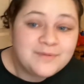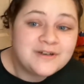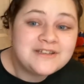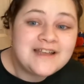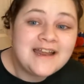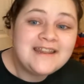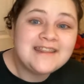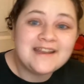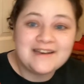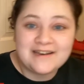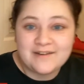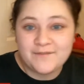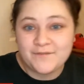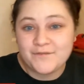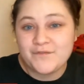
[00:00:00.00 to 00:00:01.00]
that
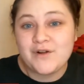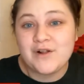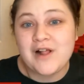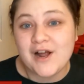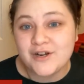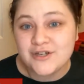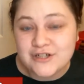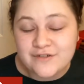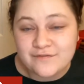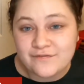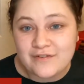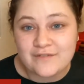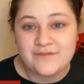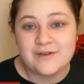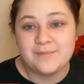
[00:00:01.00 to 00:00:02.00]
full
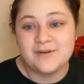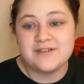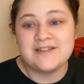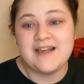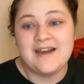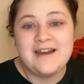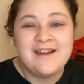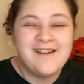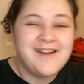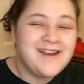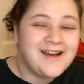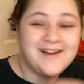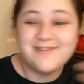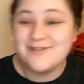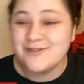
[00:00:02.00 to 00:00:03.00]
150%,
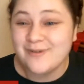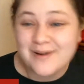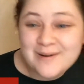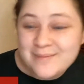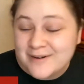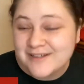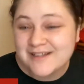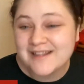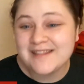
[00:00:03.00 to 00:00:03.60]
120%